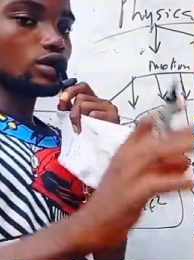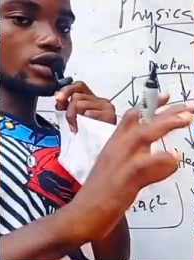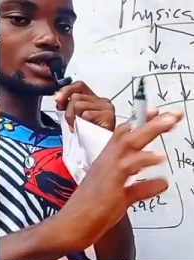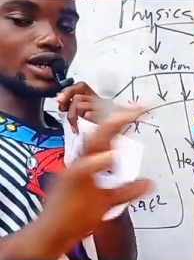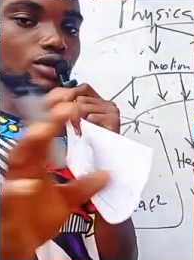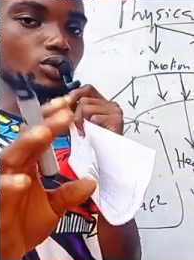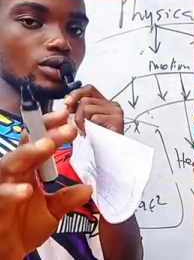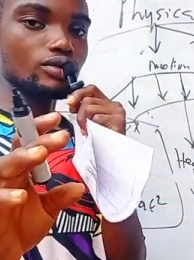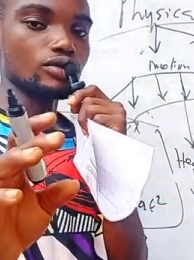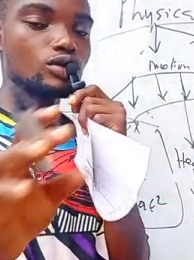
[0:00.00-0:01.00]
not sound
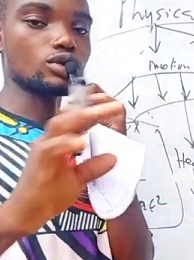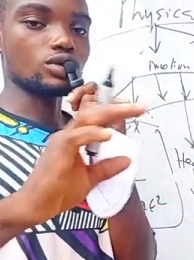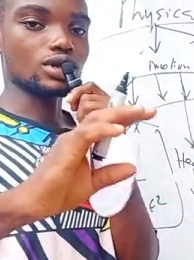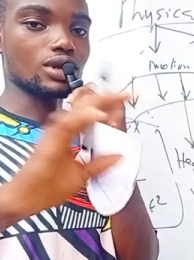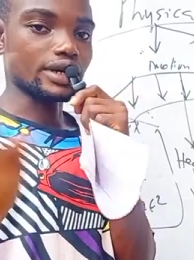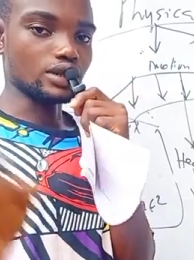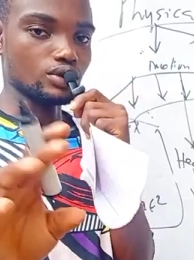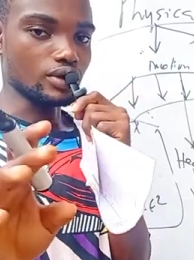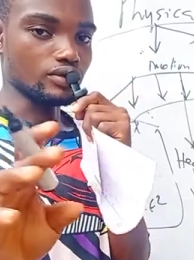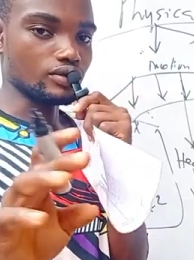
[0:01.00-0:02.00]
wave, not
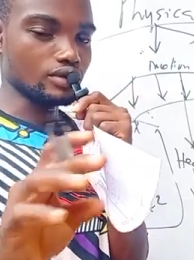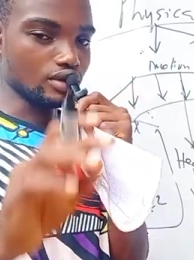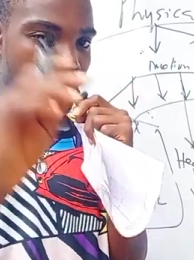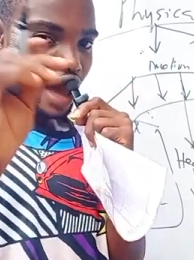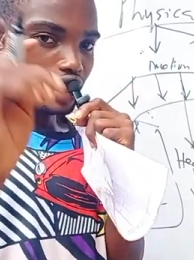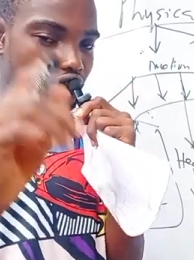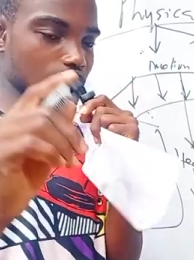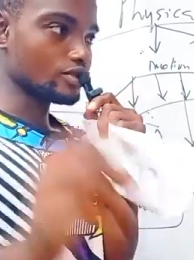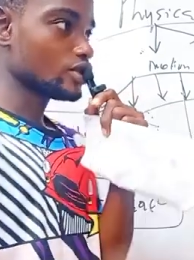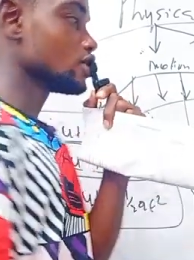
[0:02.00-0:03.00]
light wave. I get
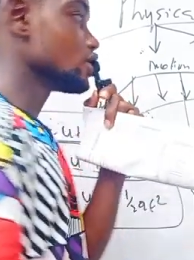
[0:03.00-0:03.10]
him.